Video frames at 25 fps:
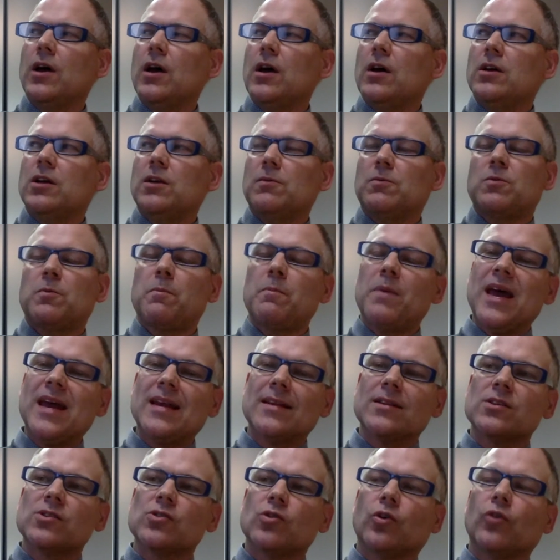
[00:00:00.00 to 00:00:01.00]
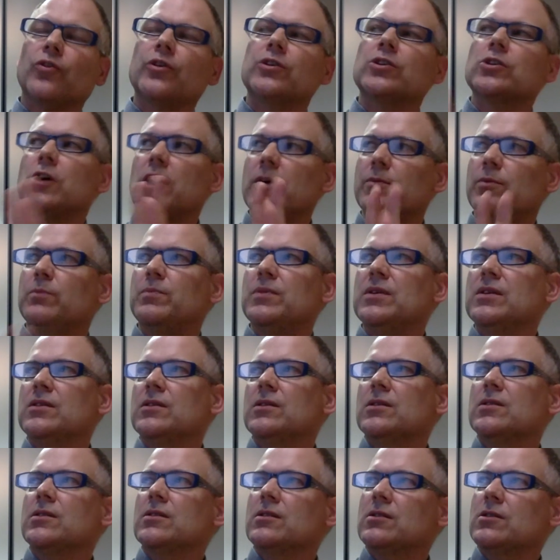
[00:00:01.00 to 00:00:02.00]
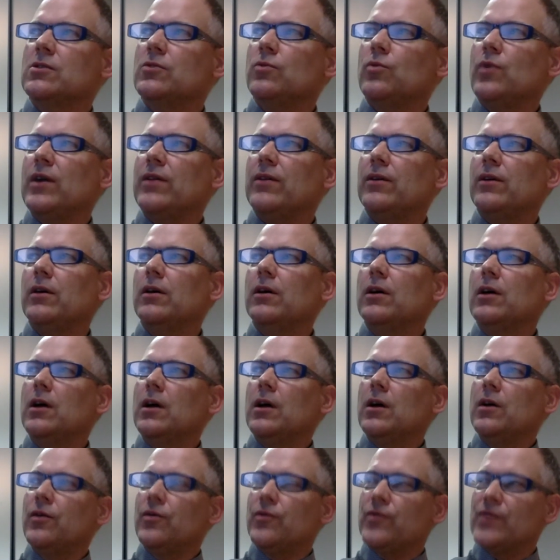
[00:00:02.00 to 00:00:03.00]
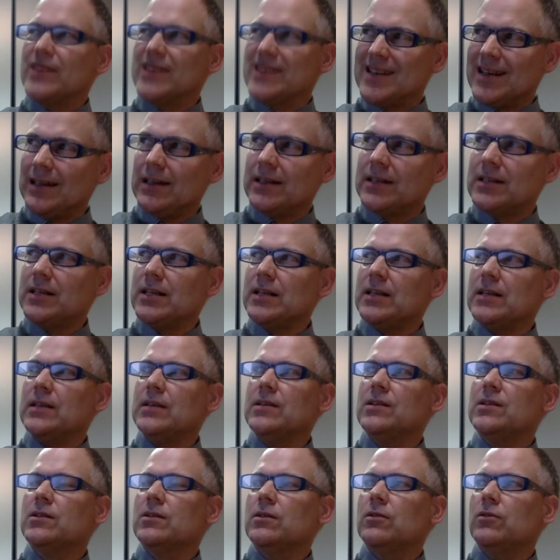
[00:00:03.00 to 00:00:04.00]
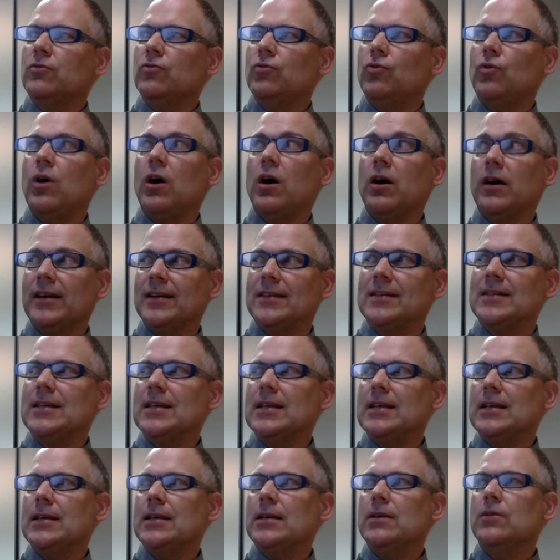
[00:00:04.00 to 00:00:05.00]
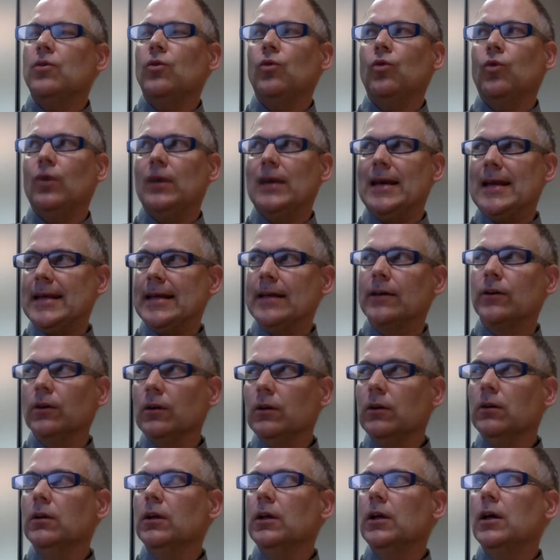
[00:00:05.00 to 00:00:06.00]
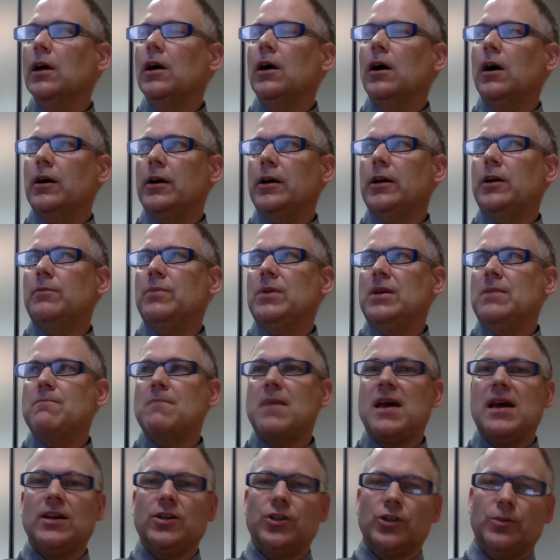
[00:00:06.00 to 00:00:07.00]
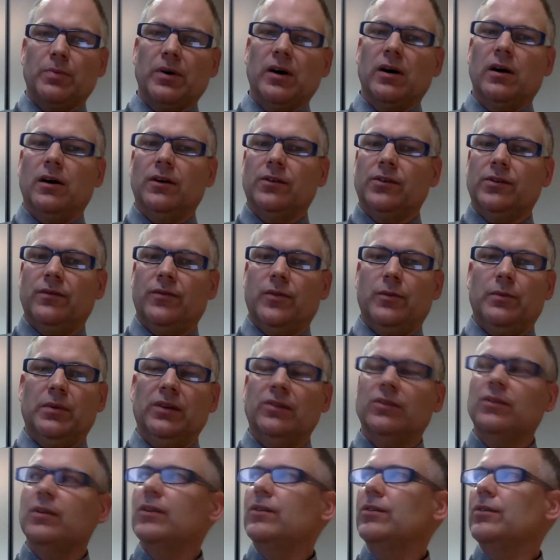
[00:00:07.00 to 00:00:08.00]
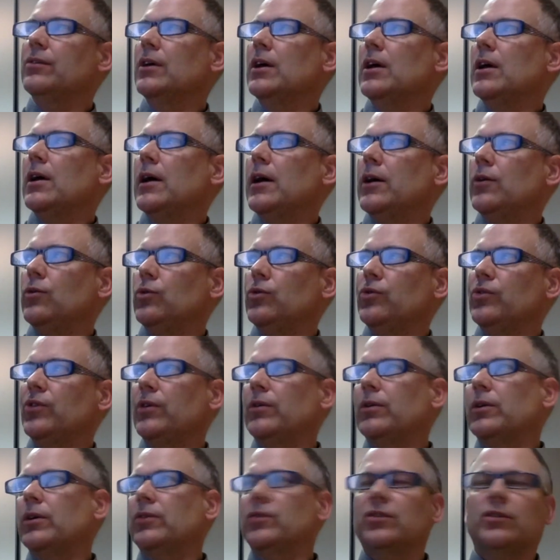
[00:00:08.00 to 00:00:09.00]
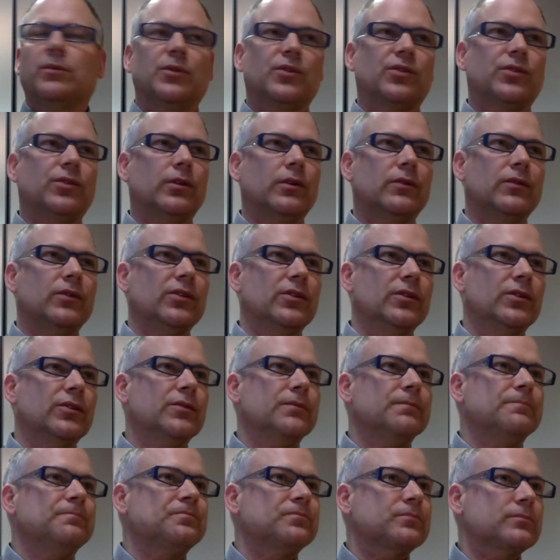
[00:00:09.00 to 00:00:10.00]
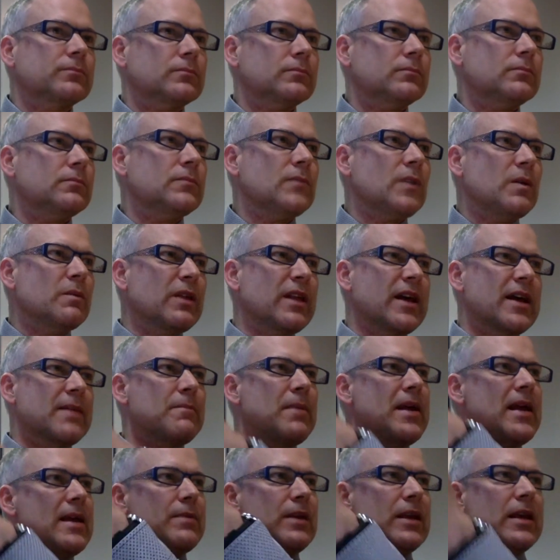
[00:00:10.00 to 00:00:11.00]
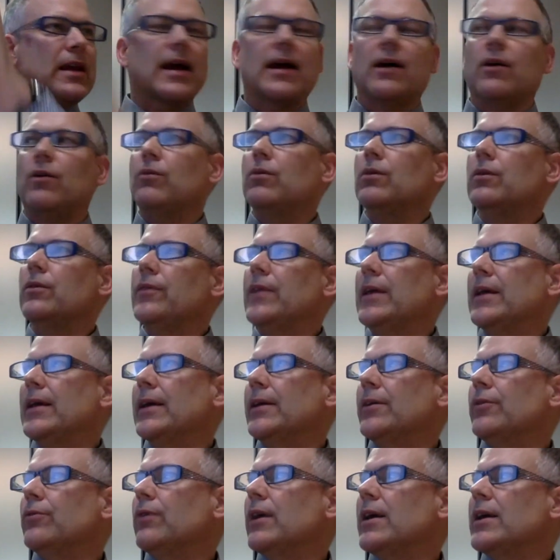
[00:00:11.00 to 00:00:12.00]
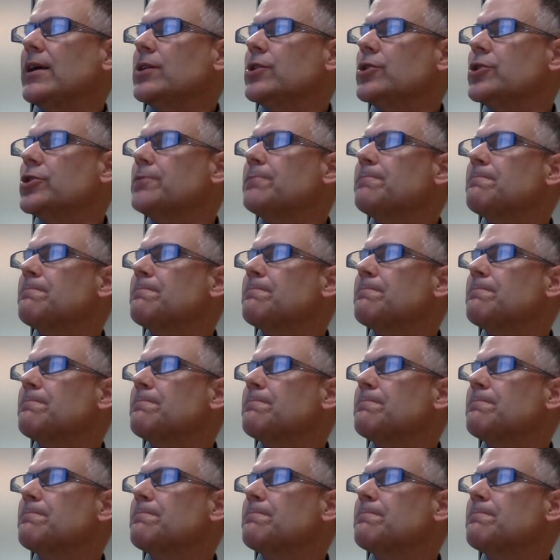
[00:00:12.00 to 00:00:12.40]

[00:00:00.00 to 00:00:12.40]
it depends on the type of business as to whether facilities or IT or legal are going to be major parts of the business, and also customer services. But that may be how they get arranged.